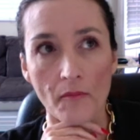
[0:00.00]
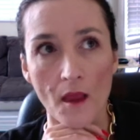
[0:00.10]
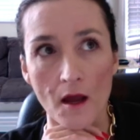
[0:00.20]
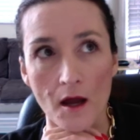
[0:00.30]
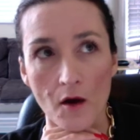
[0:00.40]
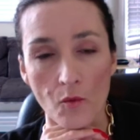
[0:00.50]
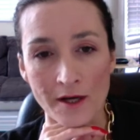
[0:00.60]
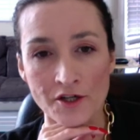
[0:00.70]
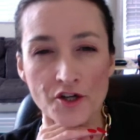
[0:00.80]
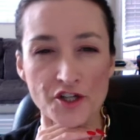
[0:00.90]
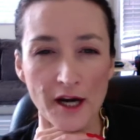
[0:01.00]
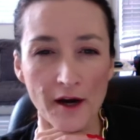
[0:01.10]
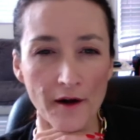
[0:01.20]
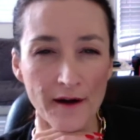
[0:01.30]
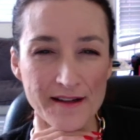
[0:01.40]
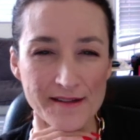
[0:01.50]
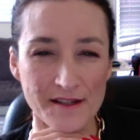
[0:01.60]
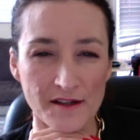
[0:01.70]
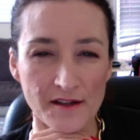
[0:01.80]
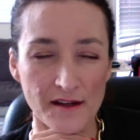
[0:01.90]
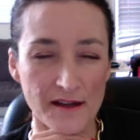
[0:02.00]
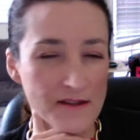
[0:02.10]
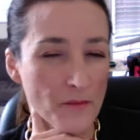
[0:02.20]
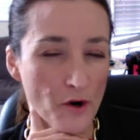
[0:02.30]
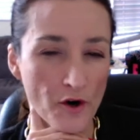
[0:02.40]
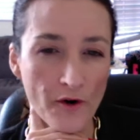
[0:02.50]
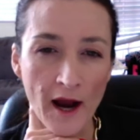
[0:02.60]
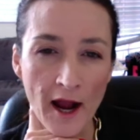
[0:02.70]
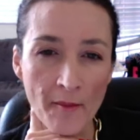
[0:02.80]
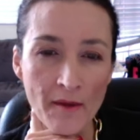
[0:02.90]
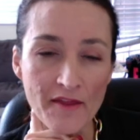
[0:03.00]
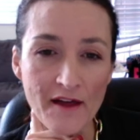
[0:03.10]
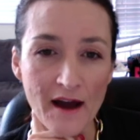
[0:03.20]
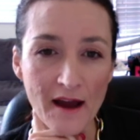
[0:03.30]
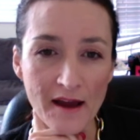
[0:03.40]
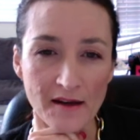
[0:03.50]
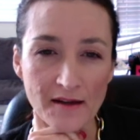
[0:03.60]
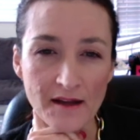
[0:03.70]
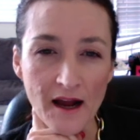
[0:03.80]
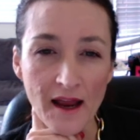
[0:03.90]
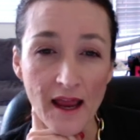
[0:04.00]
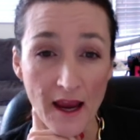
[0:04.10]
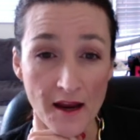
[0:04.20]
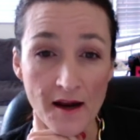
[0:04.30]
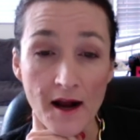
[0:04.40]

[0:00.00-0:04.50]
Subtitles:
Wondershare is a program that I hate